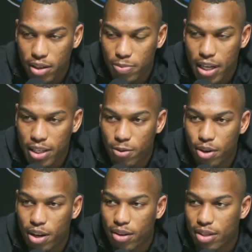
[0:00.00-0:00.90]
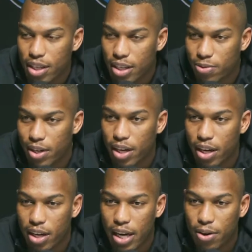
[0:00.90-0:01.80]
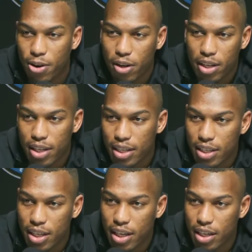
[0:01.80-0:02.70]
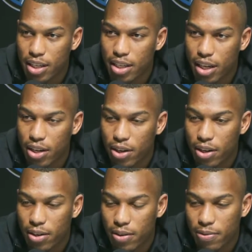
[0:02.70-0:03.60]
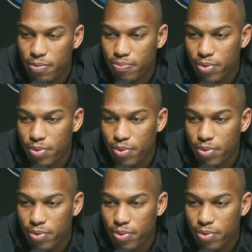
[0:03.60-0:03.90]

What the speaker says: especially over the off season with how hard conditioning is and